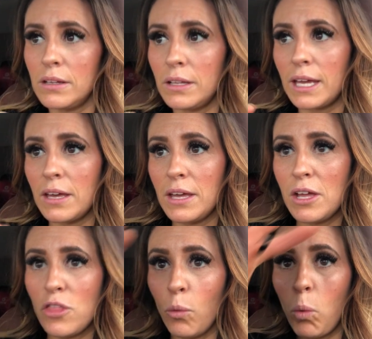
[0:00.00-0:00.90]
like
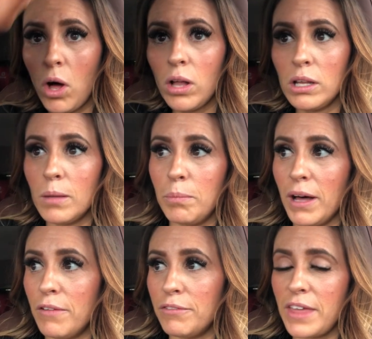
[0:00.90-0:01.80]
the wall
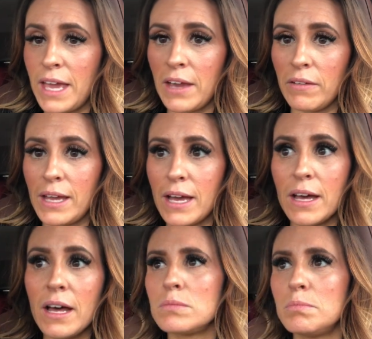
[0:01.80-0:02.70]
above the
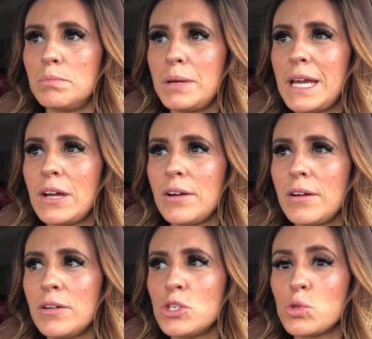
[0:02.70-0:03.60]
area
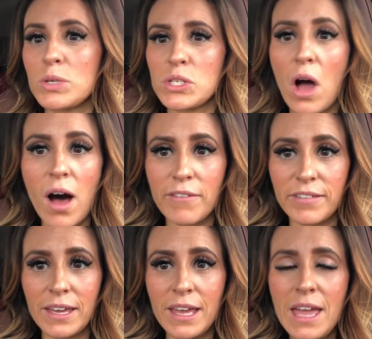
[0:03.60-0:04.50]
Behr Swiss
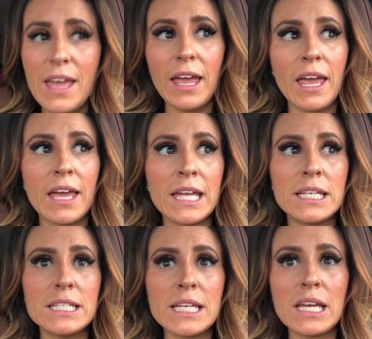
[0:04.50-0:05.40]
coffee
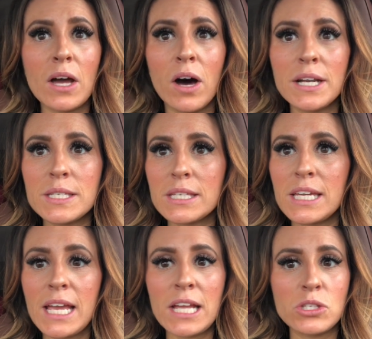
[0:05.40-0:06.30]
and
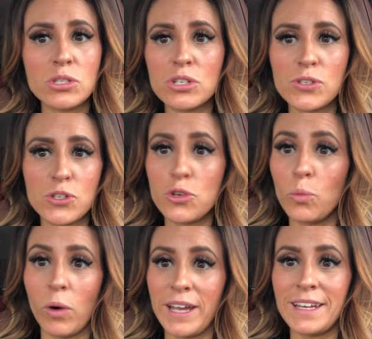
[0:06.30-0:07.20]
honestly it's just too
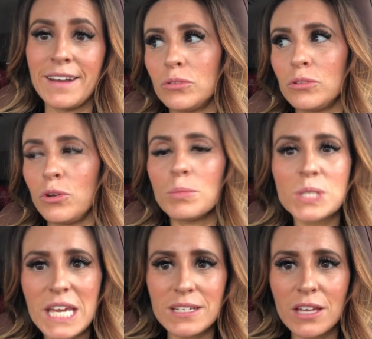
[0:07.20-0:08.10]
white you almost
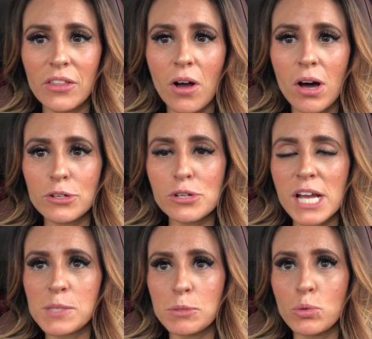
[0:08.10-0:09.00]
can't tell the
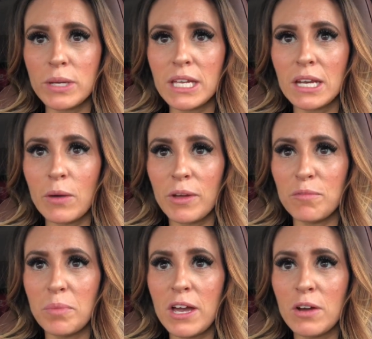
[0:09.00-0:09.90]
contrast between we
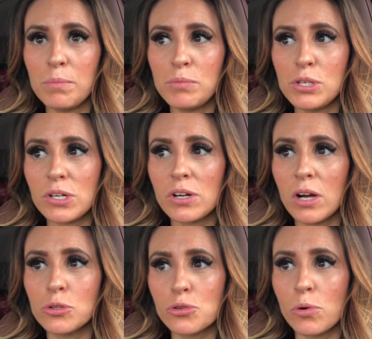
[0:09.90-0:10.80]
have Behr pure
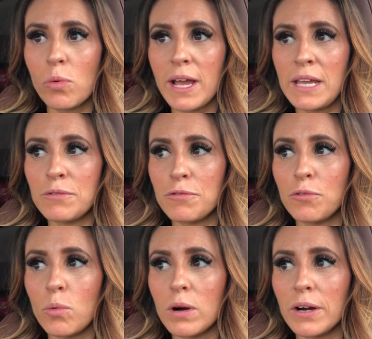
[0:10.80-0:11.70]
ultra white
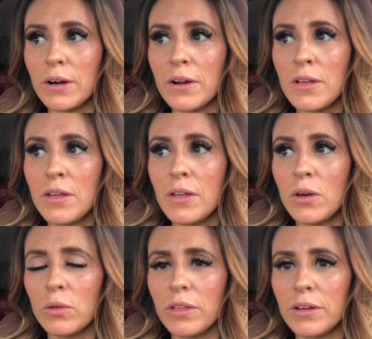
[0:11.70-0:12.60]
for
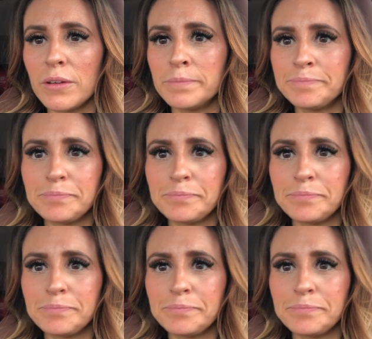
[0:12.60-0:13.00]
oh, the